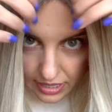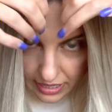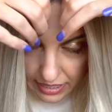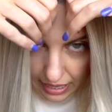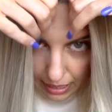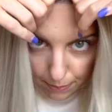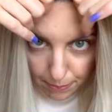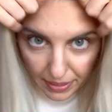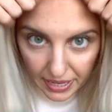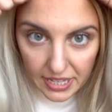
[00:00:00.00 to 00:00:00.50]

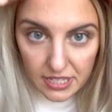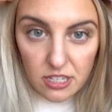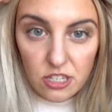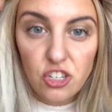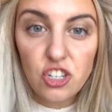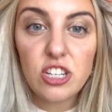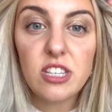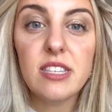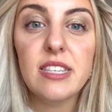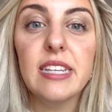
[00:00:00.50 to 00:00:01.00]
Our pieces
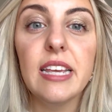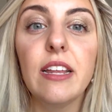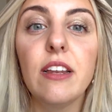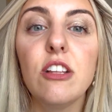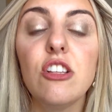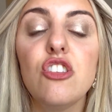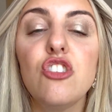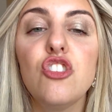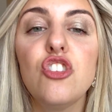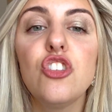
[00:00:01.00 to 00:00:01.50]
just
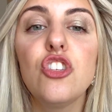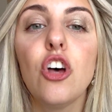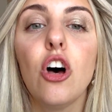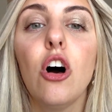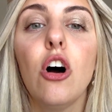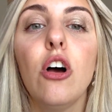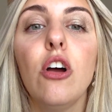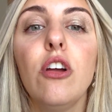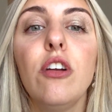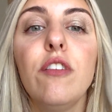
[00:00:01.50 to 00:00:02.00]
sit
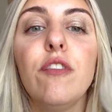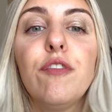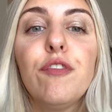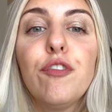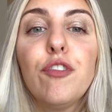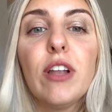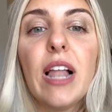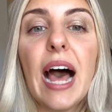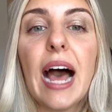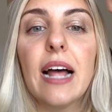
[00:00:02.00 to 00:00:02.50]
so
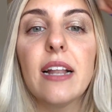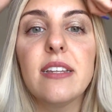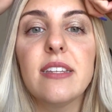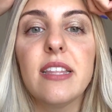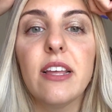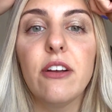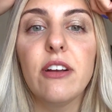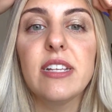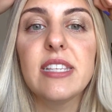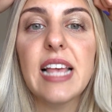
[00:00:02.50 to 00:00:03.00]
flat.
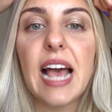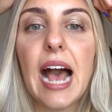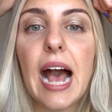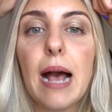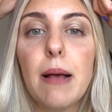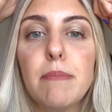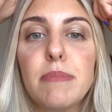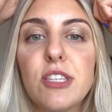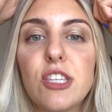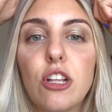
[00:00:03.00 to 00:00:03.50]
There is
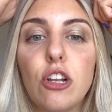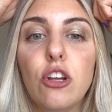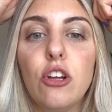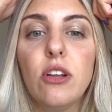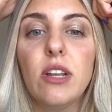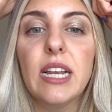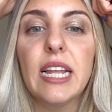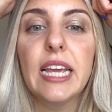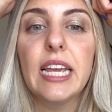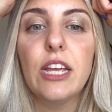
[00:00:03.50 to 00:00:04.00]

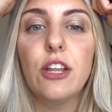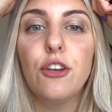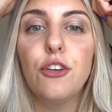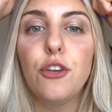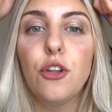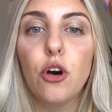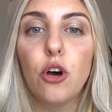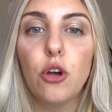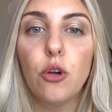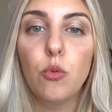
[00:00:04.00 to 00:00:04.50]
absolutely
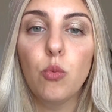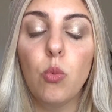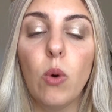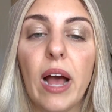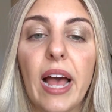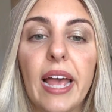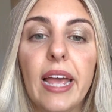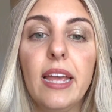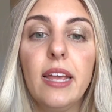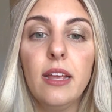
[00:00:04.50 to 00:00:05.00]
no
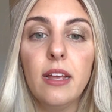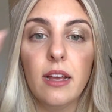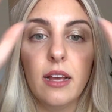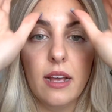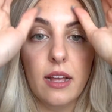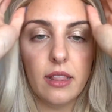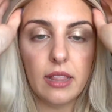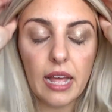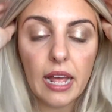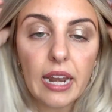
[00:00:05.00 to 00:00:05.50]
way
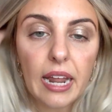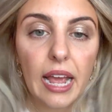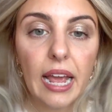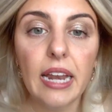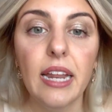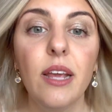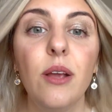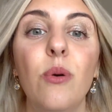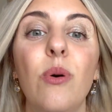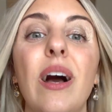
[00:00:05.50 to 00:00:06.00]
that
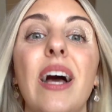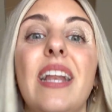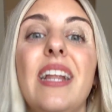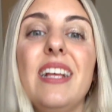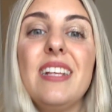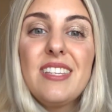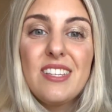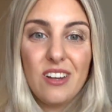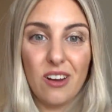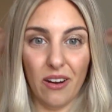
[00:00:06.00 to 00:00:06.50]
anyone
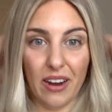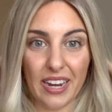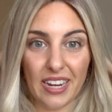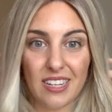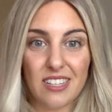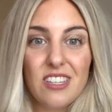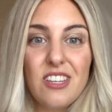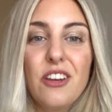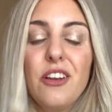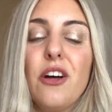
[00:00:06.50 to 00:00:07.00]
is going
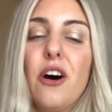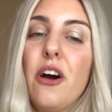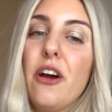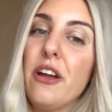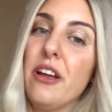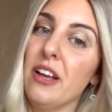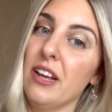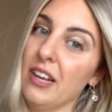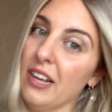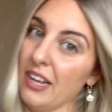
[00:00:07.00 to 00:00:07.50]
to know
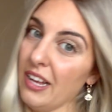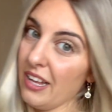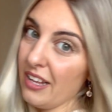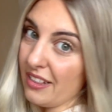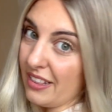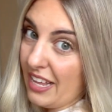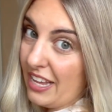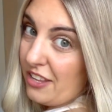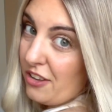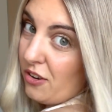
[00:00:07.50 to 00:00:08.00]

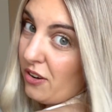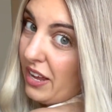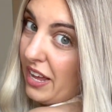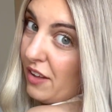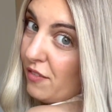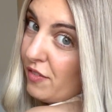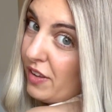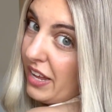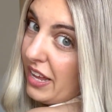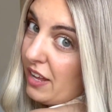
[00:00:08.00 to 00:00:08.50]
that you're
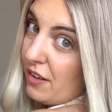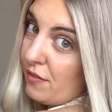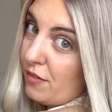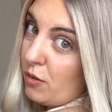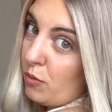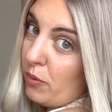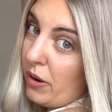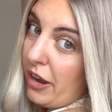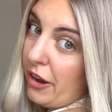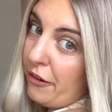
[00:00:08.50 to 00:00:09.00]
ever
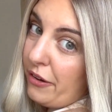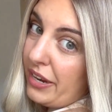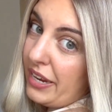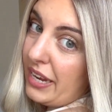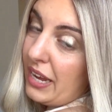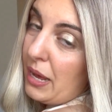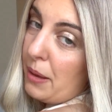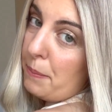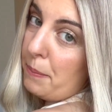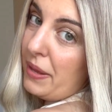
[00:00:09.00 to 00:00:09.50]

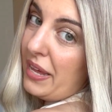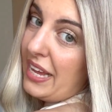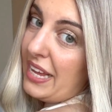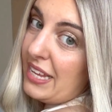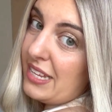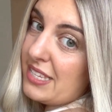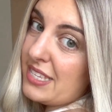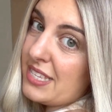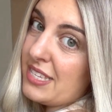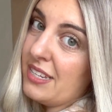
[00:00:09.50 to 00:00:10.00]
wearing a
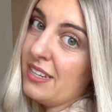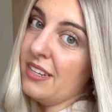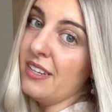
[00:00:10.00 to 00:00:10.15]
piece.